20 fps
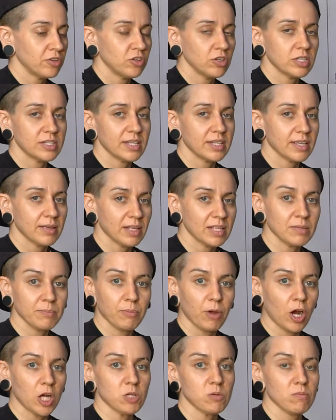just some
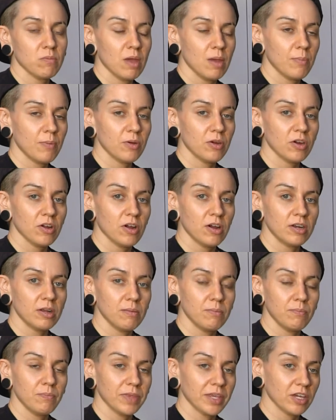parchment paper on a
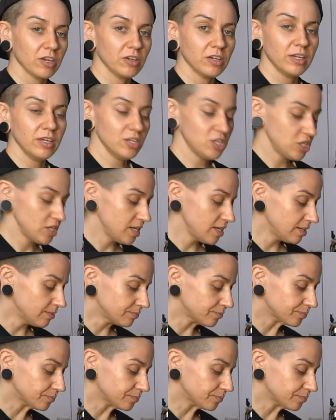cooking sheet